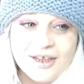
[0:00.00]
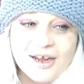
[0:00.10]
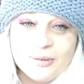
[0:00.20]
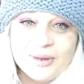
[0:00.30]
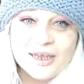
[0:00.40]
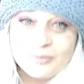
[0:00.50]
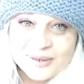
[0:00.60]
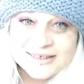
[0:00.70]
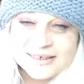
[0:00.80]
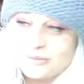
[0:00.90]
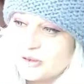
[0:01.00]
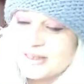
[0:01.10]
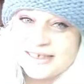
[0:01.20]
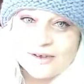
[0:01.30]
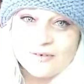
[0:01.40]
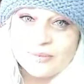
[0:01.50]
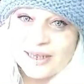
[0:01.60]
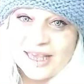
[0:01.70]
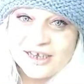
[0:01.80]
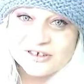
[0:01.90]
And I'm like, I'm busy. I'm doing stuff. I'm
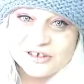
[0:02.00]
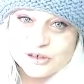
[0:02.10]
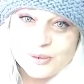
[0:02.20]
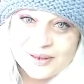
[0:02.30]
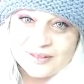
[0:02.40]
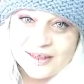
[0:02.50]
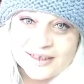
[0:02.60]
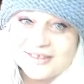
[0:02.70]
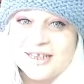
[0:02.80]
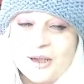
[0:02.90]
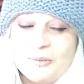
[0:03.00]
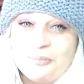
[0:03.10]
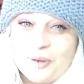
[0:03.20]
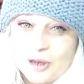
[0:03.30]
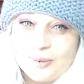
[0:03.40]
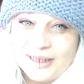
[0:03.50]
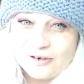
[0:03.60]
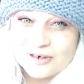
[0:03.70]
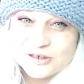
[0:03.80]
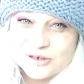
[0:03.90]
like actually doing things, but I'll be
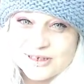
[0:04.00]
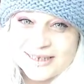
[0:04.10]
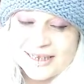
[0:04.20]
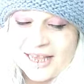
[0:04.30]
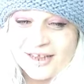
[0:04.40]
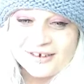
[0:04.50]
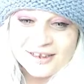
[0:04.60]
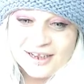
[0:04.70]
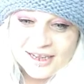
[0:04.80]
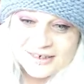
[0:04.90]
here as soon as I can.